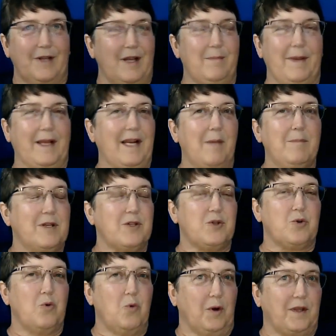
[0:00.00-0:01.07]
It may not be a
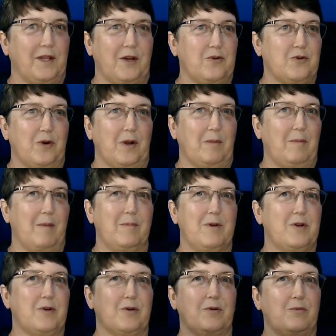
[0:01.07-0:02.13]
schoolwork that you're doing. Maybe
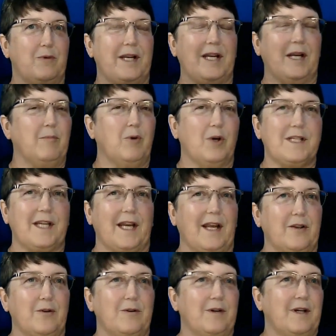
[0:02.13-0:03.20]
you're reading a book
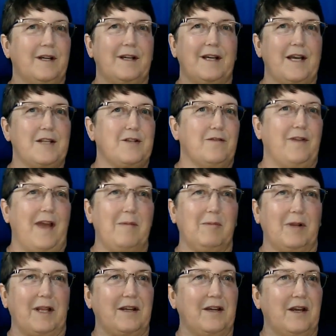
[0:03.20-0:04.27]
together as a
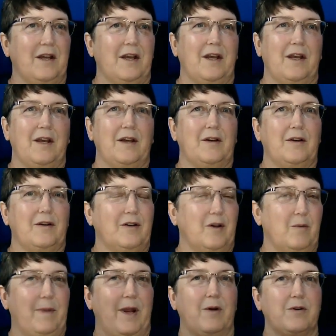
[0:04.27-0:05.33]
family
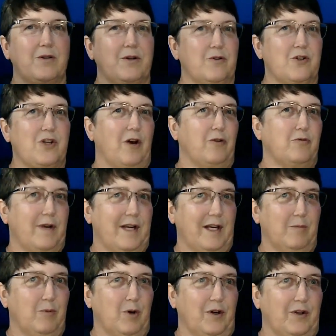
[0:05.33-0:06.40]
compared to your child reading
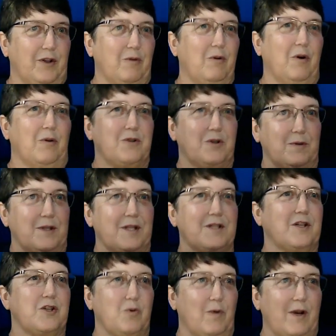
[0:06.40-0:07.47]
a book on their own. So in this
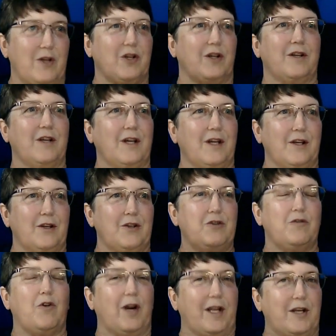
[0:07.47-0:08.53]
situation,
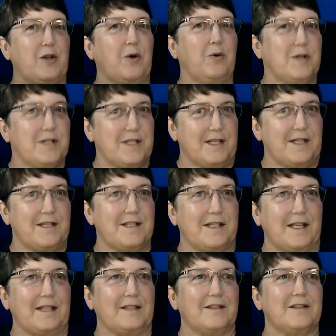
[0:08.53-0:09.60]
you've already noticed these
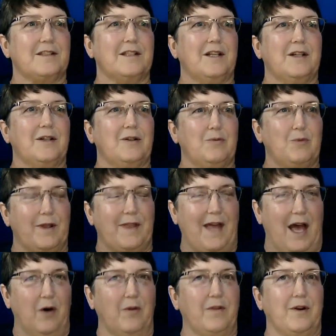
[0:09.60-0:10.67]
things with
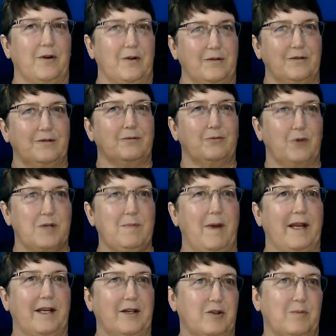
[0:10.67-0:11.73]
how they're
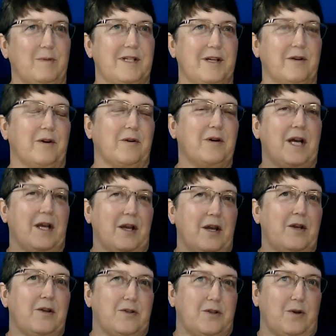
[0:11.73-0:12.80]
responding to material.
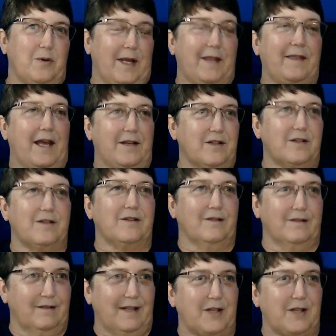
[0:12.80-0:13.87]
So and that's
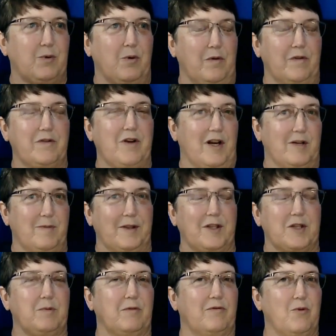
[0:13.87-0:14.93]
where we've talked about
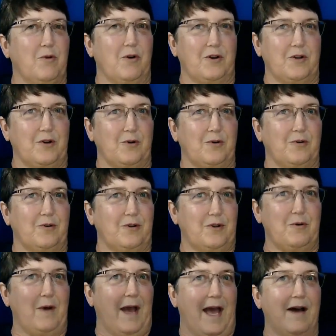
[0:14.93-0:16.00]
this before.
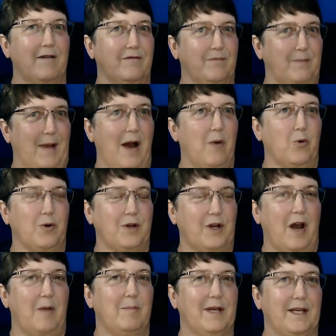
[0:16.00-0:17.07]
You have power to
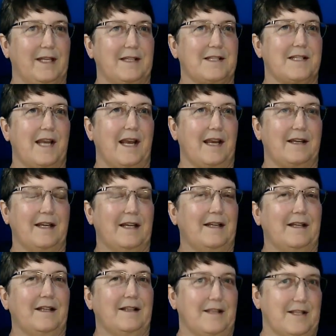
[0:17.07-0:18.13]
come in and say,
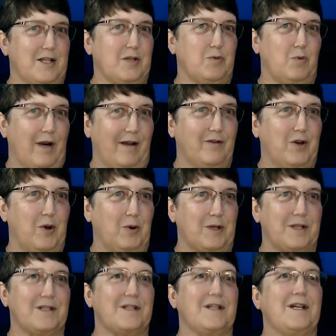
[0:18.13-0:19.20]
this is what I've
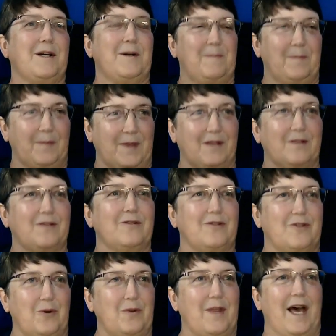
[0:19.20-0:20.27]
noticed.
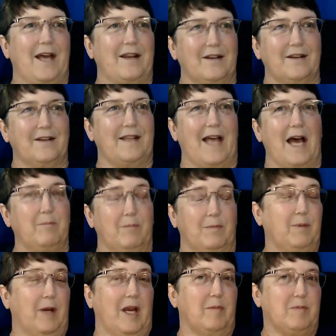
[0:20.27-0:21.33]
So that
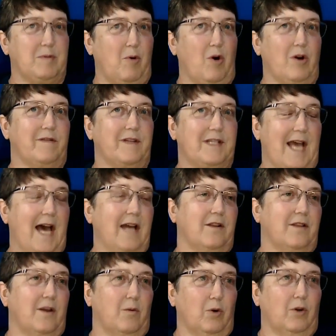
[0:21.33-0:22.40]
becomes part of the
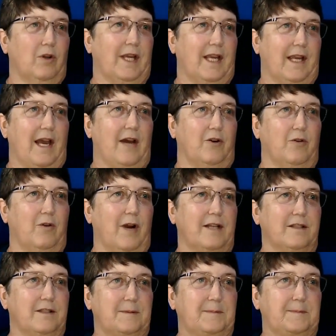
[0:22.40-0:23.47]
data that we're looking at,
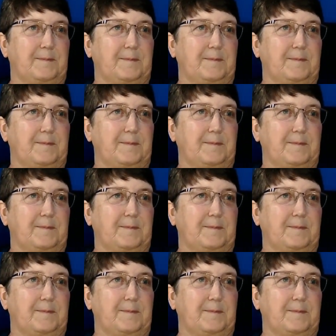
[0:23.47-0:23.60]
correct?